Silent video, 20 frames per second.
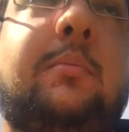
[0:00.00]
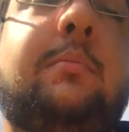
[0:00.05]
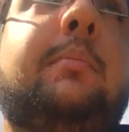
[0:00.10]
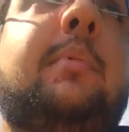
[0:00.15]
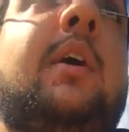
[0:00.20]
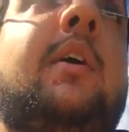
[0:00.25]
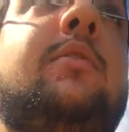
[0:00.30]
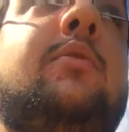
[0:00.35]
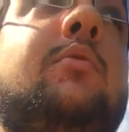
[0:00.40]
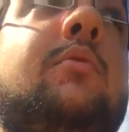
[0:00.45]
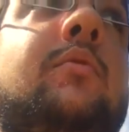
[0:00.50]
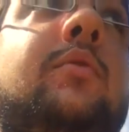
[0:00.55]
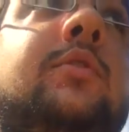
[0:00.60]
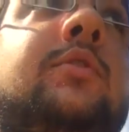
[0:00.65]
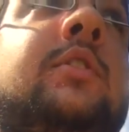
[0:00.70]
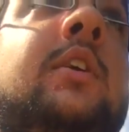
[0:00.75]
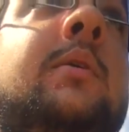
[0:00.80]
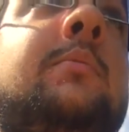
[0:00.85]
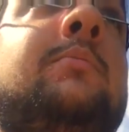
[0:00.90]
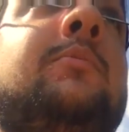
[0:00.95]
I'm by the River
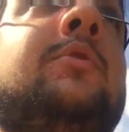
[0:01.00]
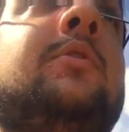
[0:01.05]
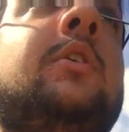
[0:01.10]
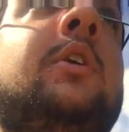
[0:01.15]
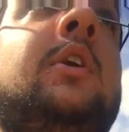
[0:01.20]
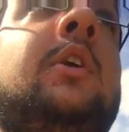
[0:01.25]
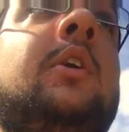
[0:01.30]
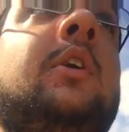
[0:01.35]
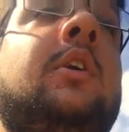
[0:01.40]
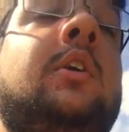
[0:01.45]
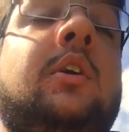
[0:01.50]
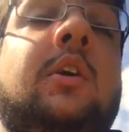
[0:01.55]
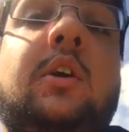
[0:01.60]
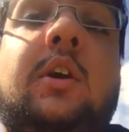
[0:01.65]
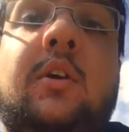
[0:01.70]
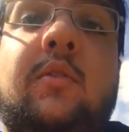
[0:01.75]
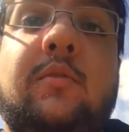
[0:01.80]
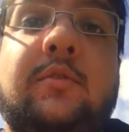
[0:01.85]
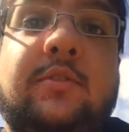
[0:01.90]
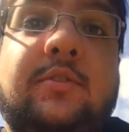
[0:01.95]
Thames
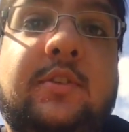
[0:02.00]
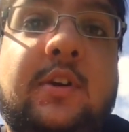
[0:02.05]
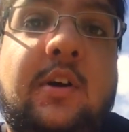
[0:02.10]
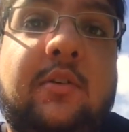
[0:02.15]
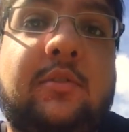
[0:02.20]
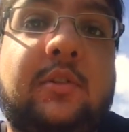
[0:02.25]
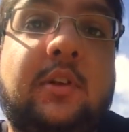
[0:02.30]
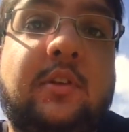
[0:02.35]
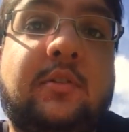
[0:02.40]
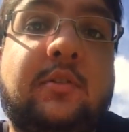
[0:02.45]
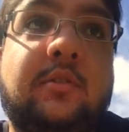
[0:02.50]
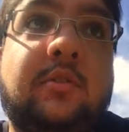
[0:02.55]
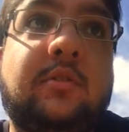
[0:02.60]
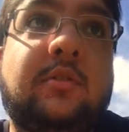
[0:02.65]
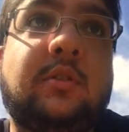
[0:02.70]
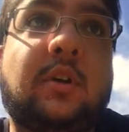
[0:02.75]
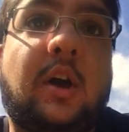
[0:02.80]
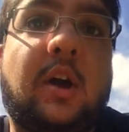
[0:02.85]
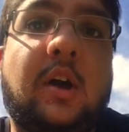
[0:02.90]
here in South London.